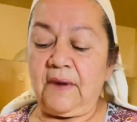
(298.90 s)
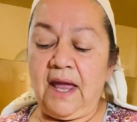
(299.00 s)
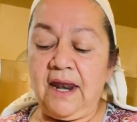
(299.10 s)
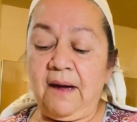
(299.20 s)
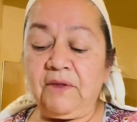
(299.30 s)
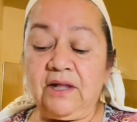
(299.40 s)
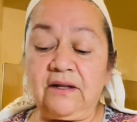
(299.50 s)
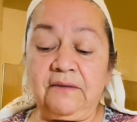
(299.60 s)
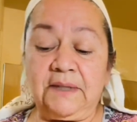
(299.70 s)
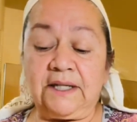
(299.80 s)
And I'm just
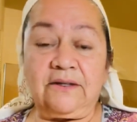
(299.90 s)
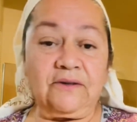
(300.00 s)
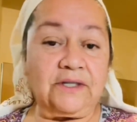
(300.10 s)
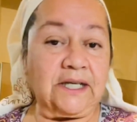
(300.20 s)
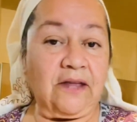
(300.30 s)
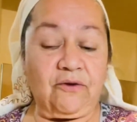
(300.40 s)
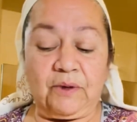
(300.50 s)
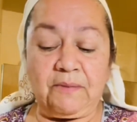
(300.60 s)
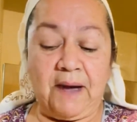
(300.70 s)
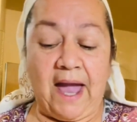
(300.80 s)
going to mix those together
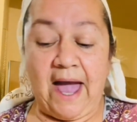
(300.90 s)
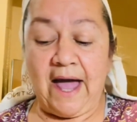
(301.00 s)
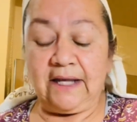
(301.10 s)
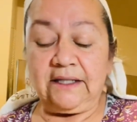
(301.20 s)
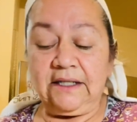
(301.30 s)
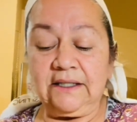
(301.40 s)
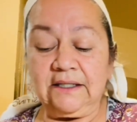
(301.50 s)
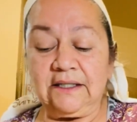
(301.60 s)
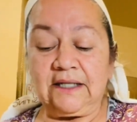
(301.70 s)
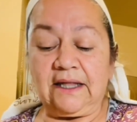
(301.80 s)
with my hand.
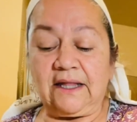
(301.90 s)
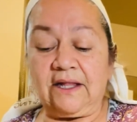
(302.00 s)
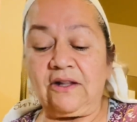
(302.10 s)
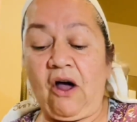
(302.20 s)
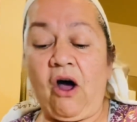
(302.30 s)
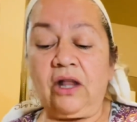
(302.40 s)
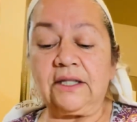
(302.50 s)
Get the salt